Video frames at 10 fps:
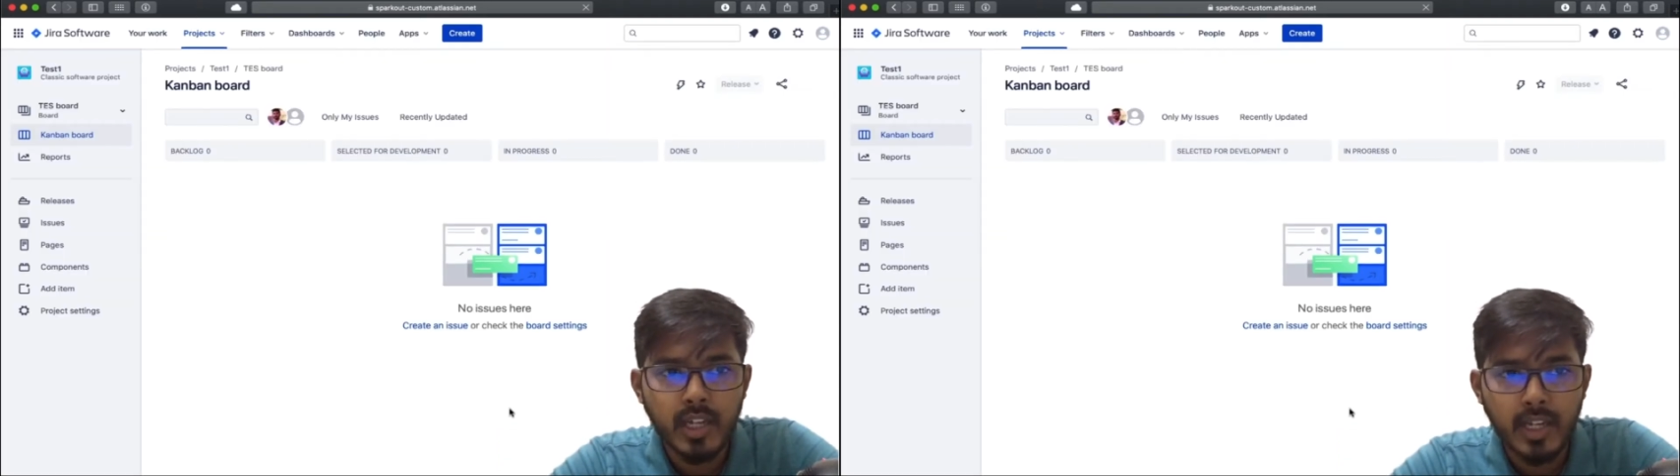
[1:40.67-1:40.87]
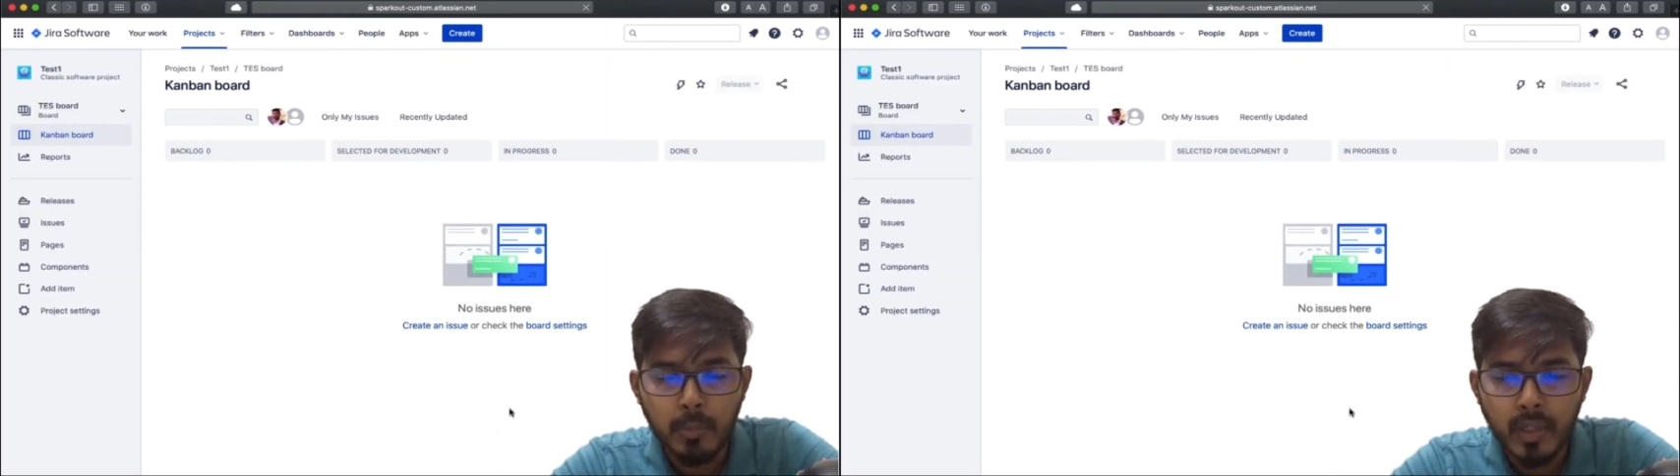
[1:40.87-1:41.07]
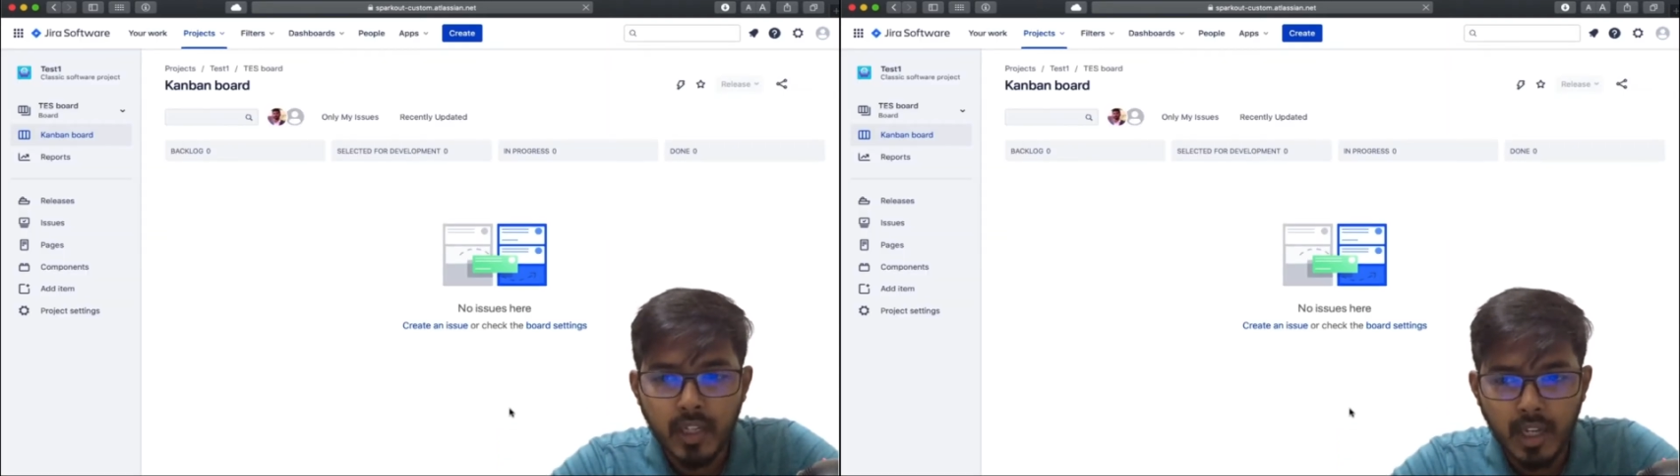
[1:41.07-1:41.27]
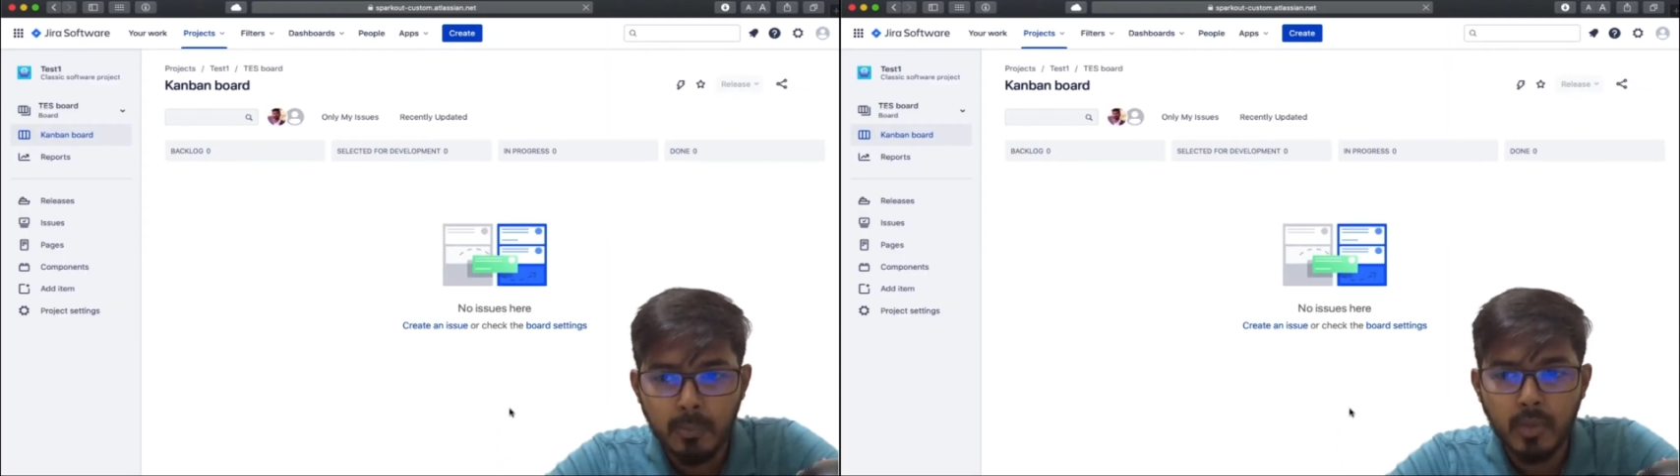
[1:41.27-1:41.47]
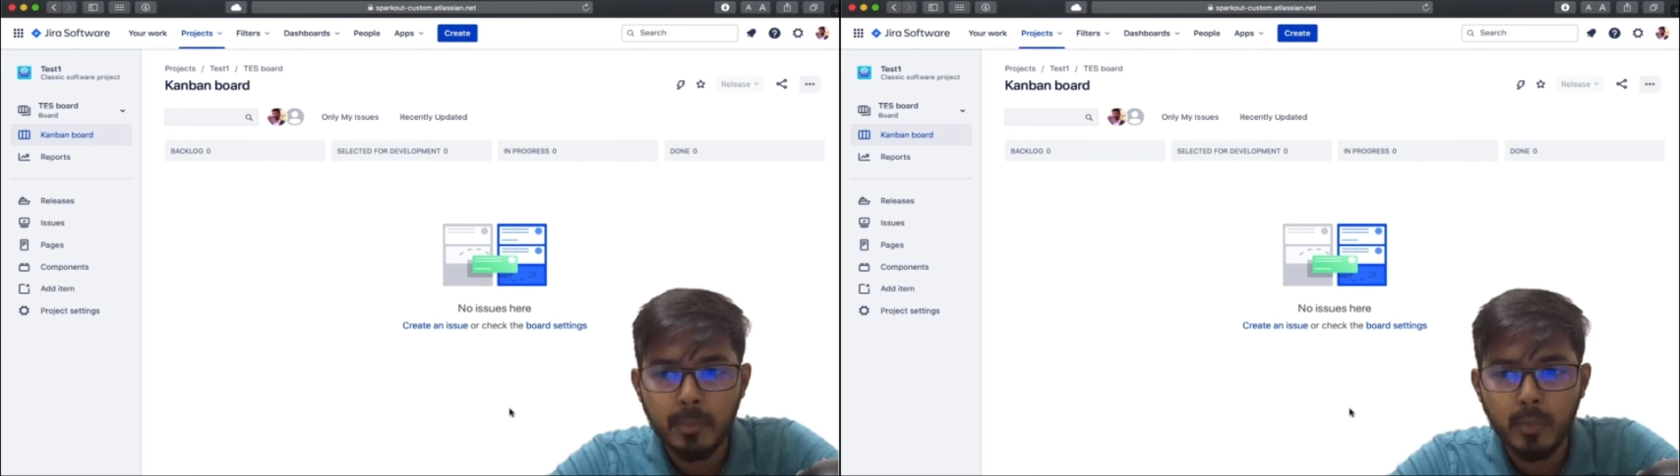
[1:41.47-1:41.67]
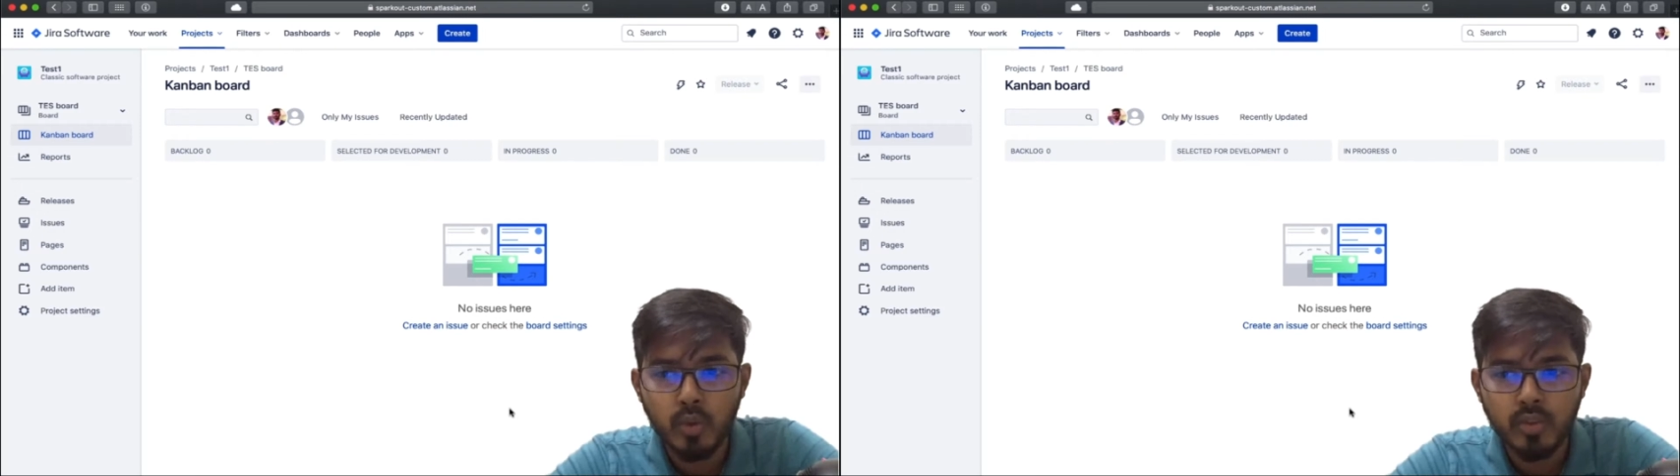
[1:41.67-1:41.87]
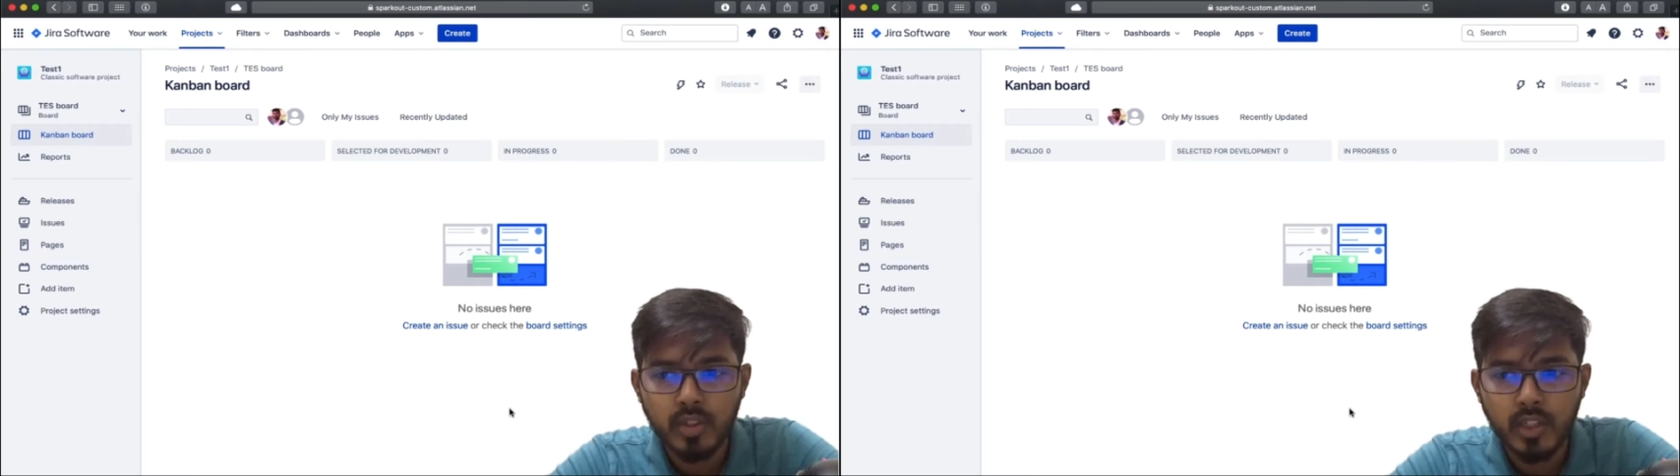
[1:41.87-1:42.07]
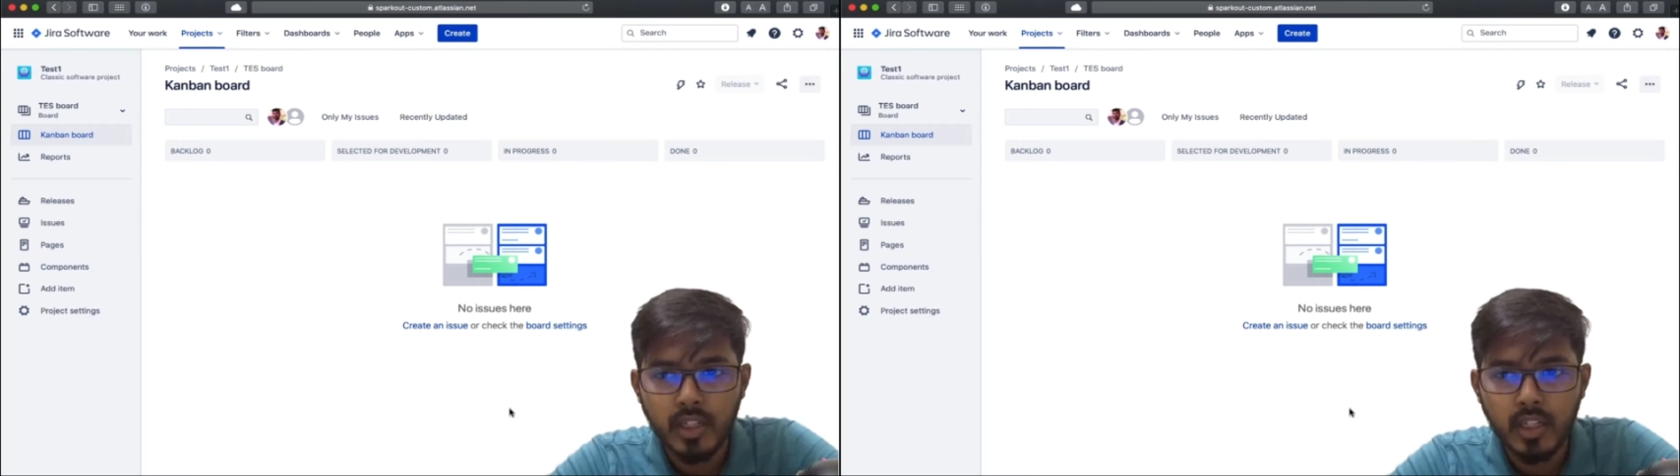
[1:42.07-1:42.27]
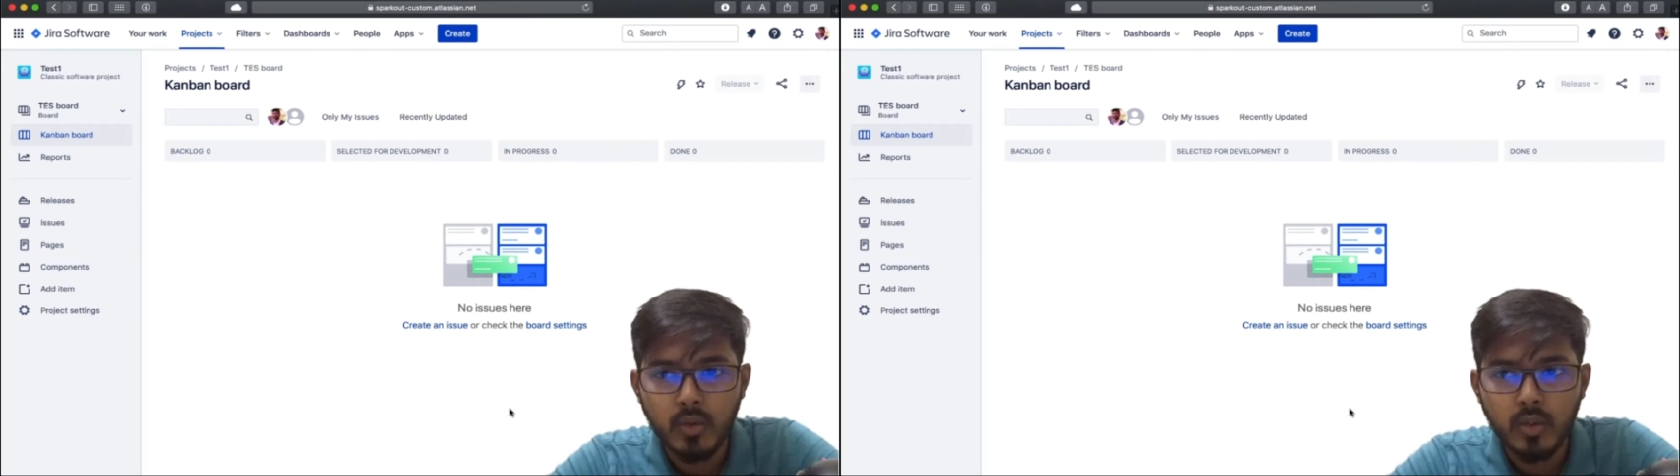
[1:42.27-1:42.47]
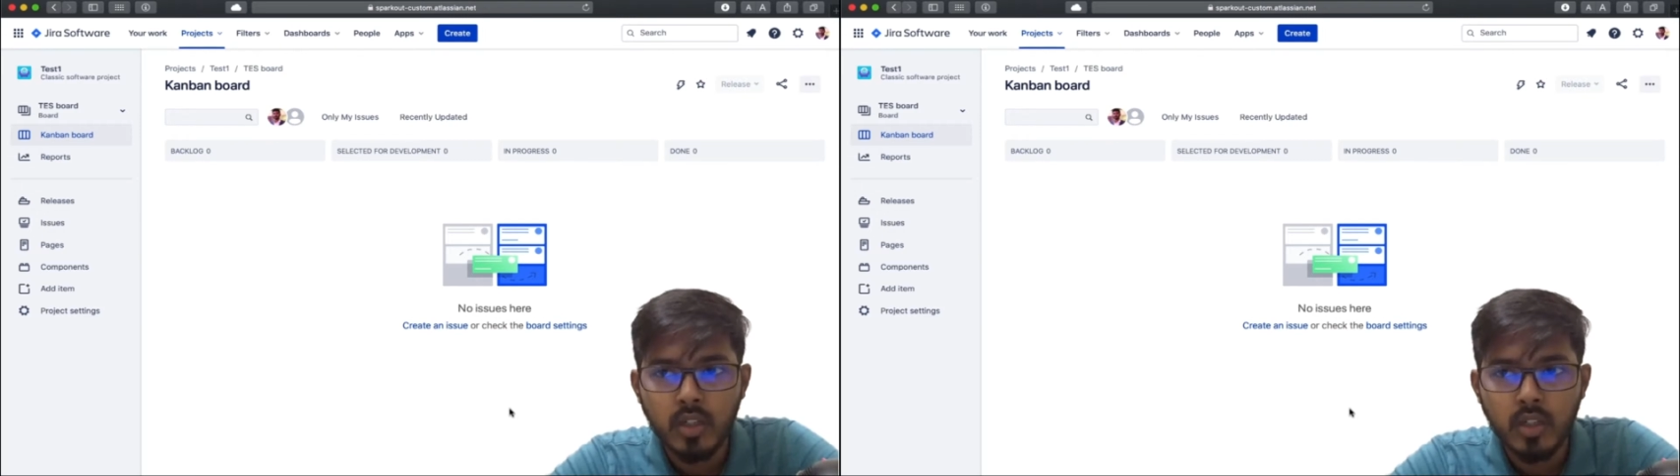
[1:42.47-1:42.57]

and my Kanban board is ready now.